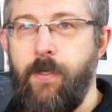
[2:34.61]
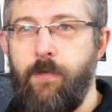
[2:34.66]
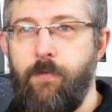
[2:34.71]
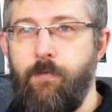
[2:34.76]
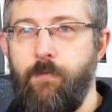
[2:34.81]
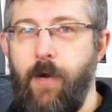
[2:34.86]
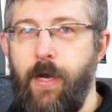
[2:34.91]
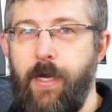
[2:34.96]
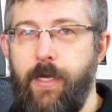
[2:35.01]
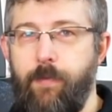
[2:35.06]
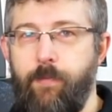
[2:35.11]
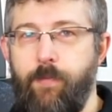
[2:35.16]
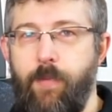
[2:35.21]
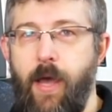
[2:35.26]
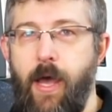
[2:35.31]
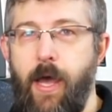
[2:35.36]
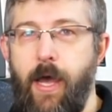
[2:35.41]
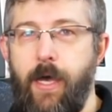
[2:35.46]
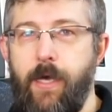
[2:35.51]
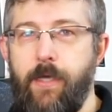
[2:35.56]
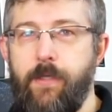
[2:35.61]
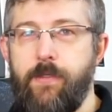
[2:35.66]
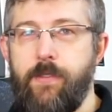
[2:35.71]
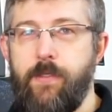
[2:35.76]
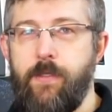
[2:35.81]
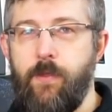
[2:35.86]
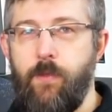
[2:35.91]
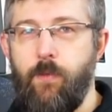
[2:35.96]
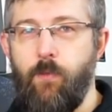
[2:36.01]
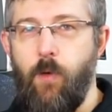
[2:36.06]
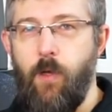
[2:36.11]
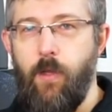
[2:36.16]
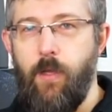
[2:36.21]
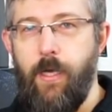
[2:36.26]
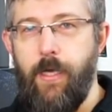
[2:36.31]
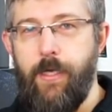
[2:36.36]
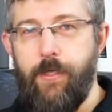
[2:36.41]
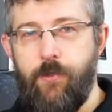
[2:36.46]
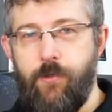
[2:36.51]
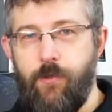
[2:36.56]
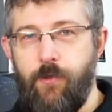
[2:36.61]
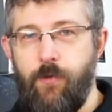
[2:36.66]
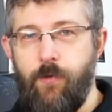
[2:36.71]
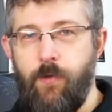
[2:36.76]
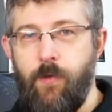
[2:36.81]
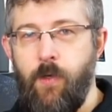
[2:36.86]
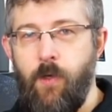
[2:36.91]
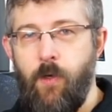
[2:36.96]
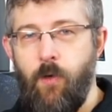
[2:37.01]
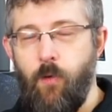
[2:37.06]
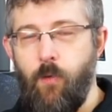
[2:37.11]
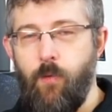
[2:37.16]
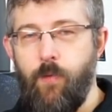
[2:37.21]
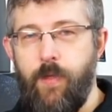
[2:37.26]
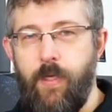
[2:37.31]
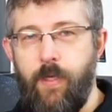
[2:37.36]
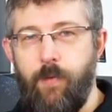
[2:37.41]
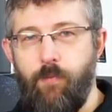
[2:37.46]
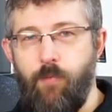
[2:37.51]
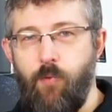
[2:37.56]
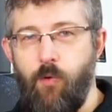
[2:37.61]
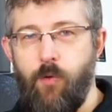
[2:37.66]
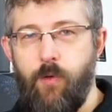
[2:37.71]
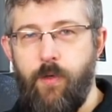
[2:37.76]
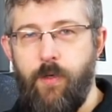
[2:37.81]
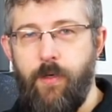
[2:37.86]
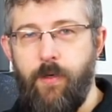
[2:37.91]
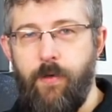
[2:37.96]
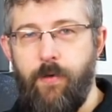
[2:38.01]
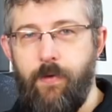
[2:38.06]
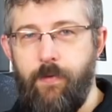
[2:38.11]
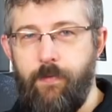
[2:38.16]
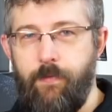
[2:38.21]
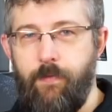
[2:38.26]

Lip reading: running parts while I do all the important